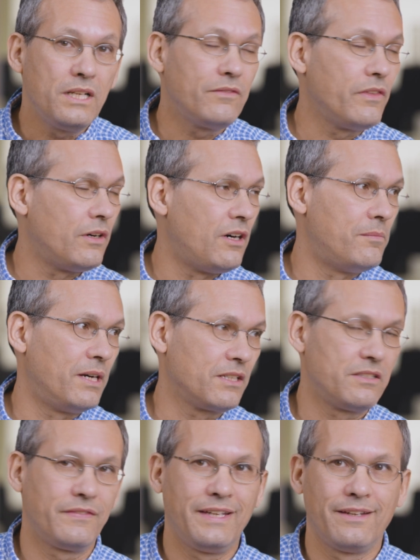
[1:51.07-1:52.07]
of the hallmarks
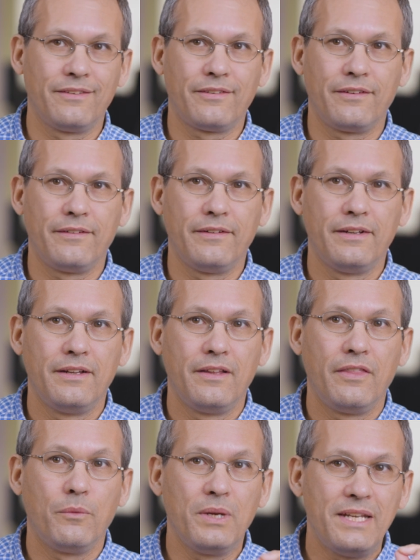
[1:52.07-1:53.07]
of cancer
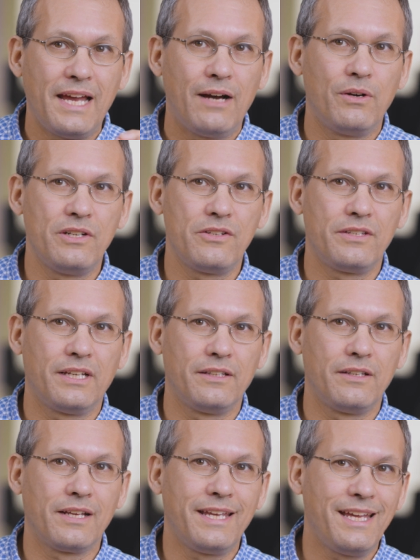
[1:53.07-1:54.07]
that we now understand that
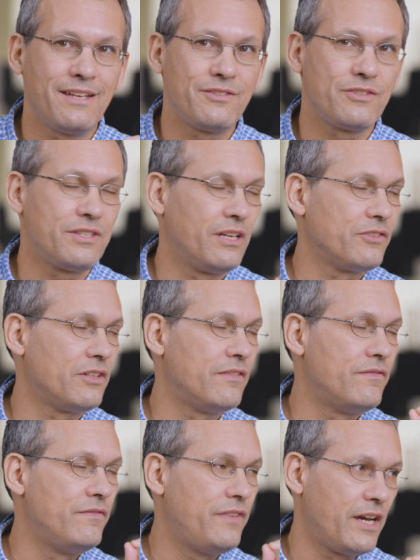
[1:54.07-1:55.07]
the cancer cells are
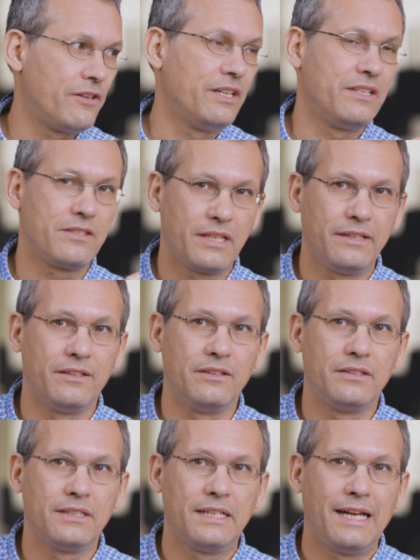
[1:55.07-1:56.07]
very skilled
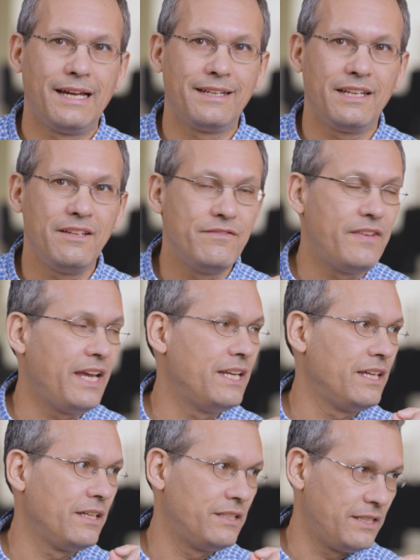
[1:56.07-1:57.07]
at
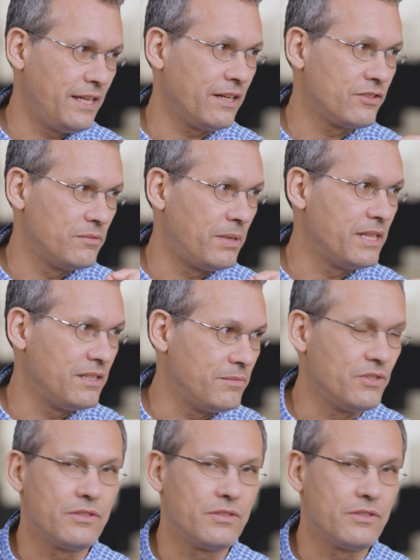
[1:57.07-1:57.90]
evading detection by the immune